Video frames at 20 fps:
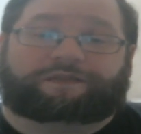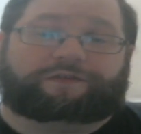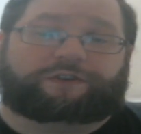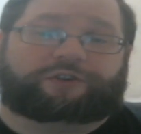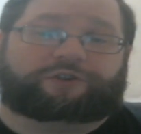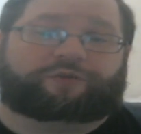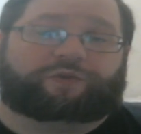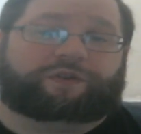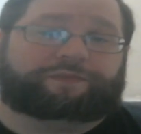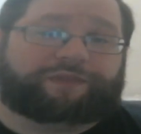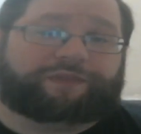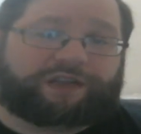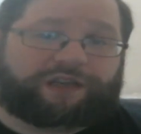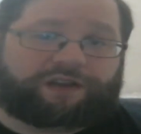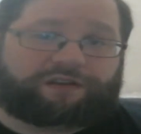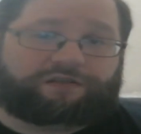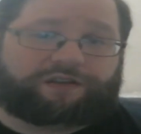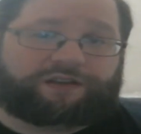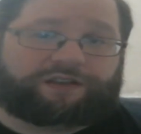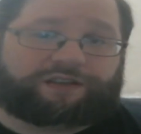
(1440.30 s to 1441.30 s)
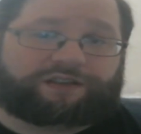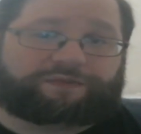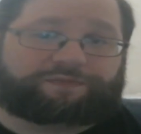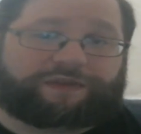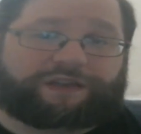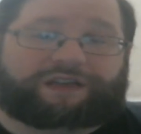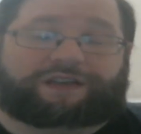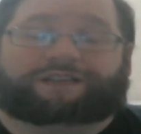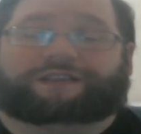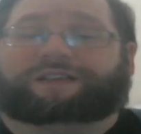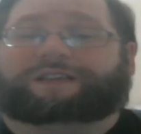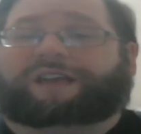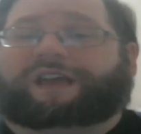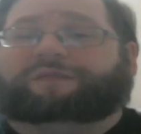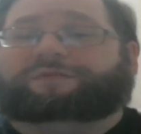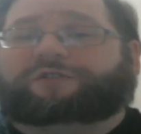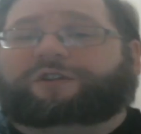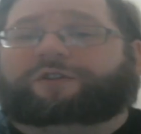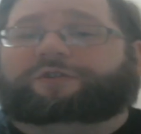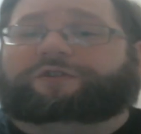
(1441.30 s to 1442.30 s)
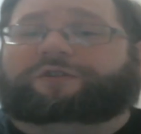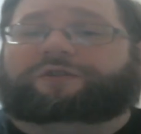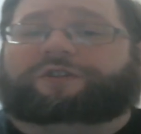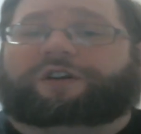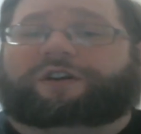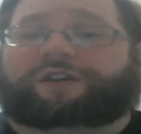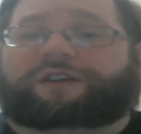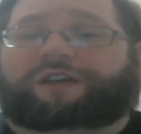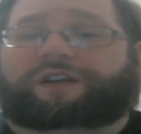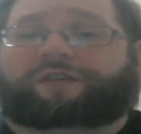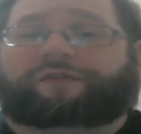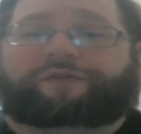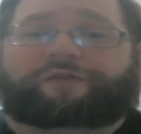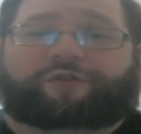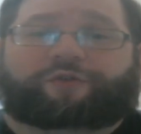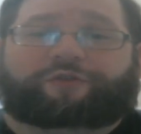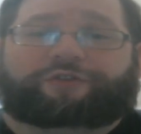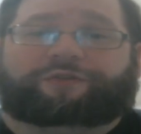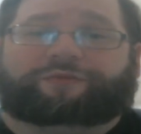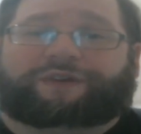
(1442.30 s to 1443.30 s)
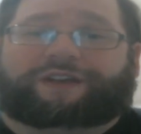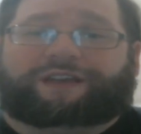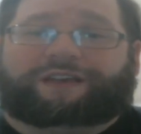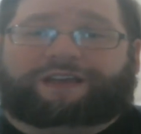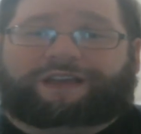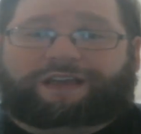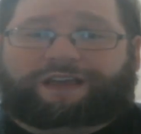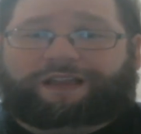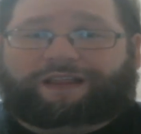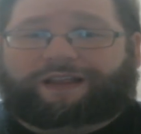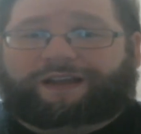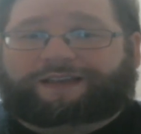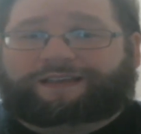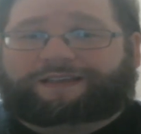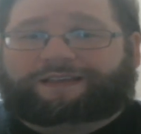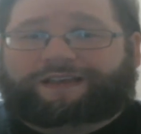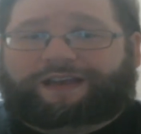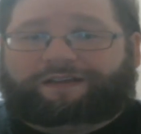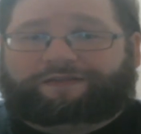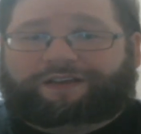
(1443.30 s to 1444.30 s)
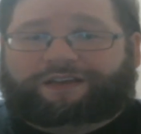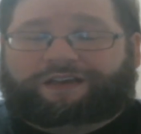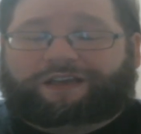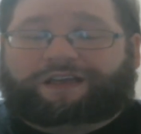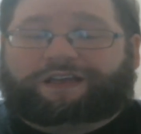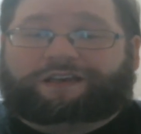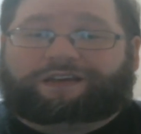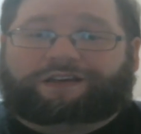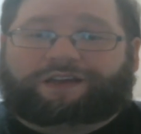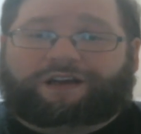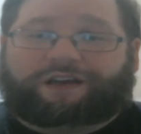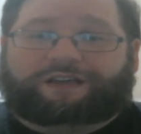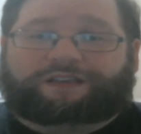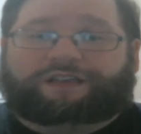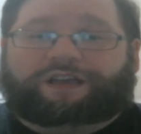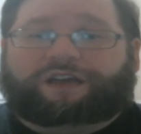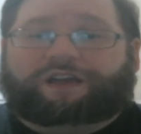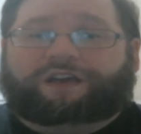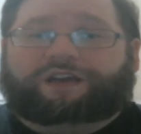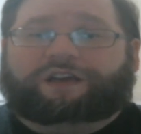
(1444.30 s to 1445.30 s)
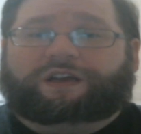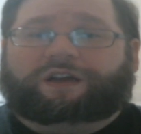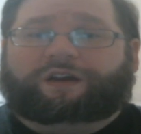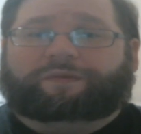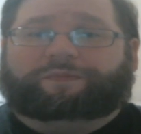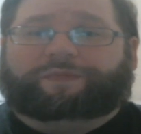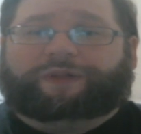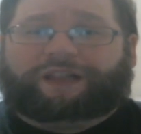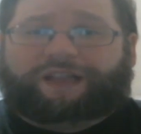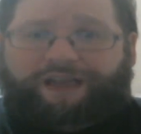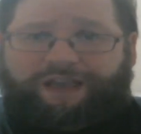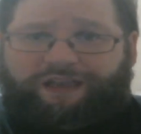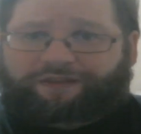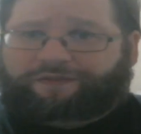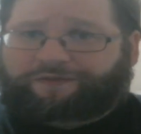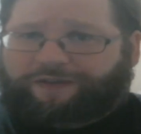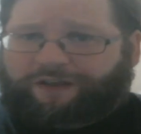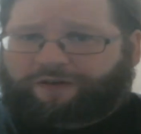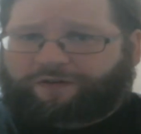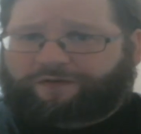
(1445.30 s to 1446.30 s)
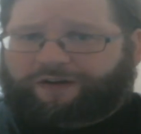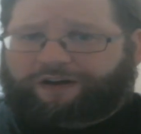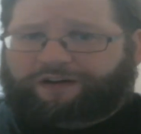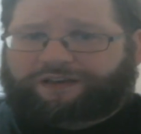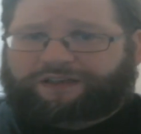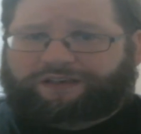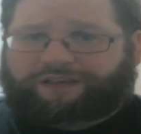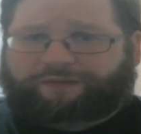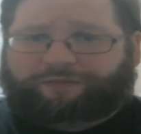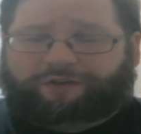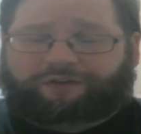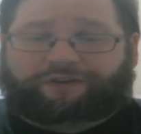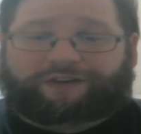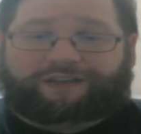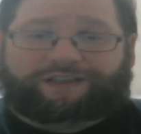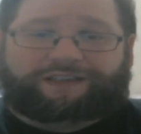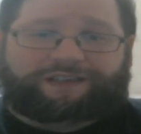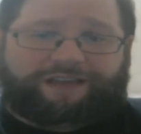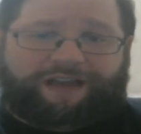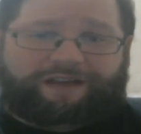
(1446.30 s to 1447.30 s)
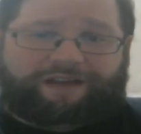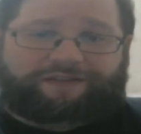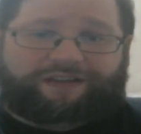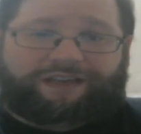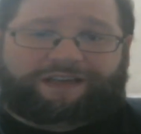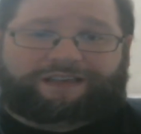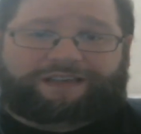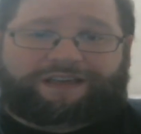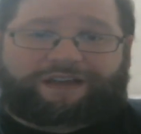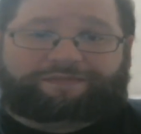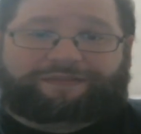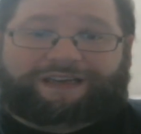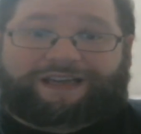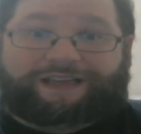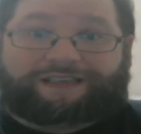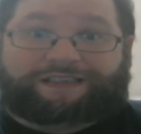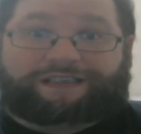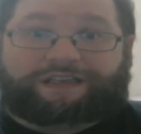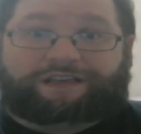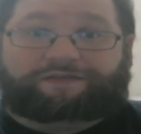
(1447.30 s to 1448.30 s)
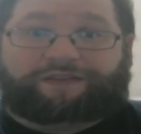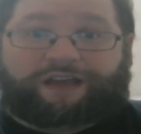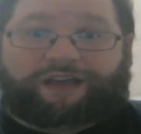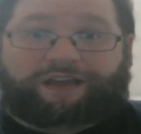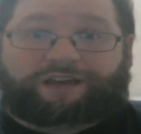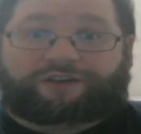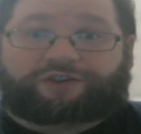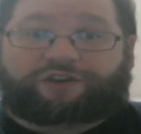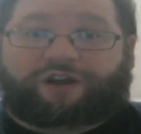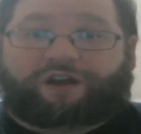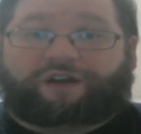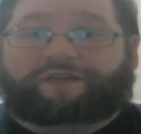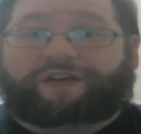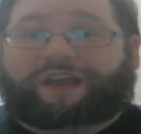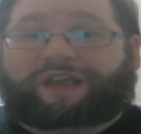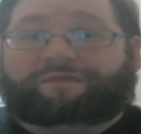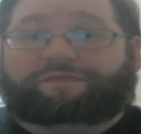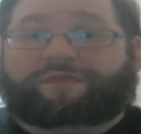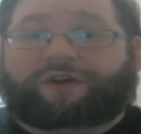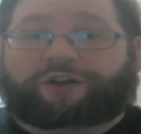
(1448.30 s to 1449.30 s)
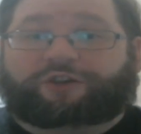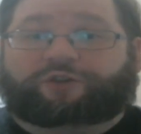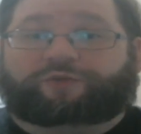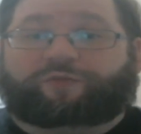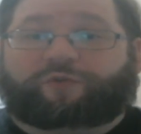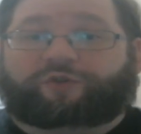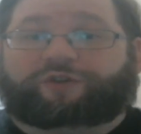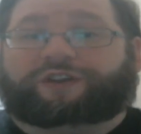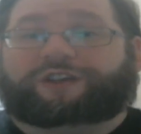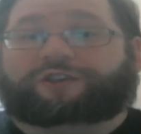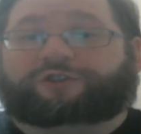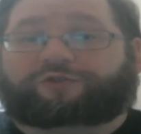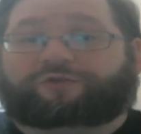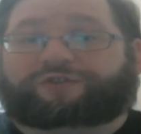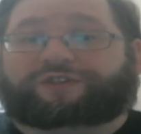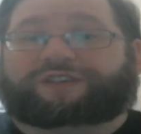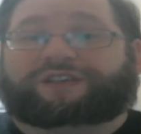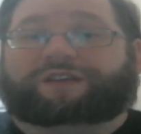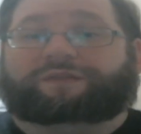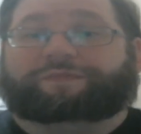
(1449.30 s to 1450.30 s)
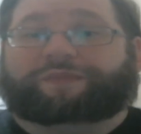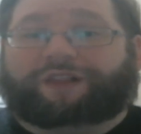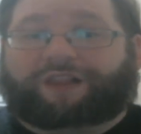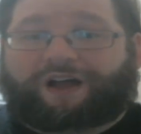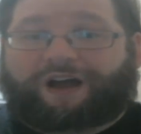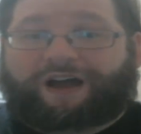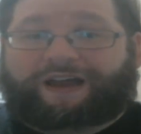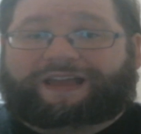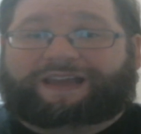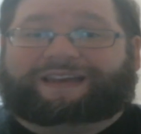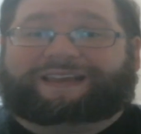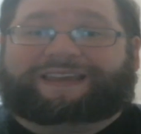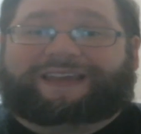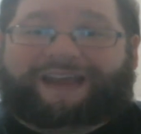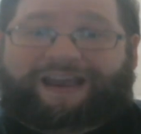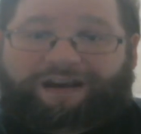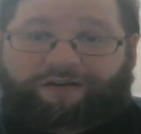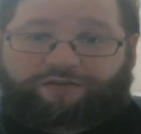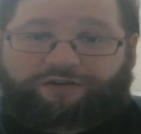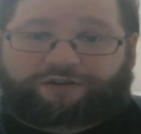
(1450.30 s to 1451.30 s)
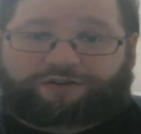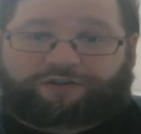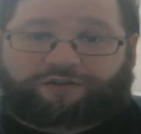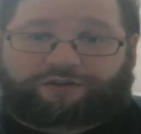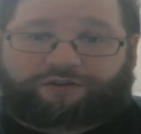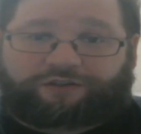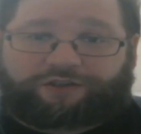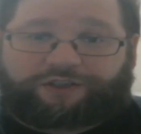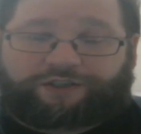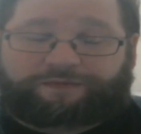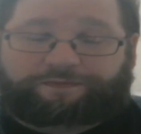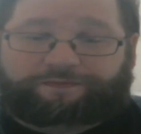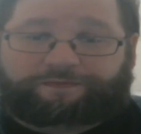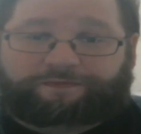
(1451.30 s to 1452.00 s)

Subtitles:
and visual appearance, because this game is also done in full 3D like 7, it does play and feel very similar to 7, except it has the advantage of a much more interesting plot and characters.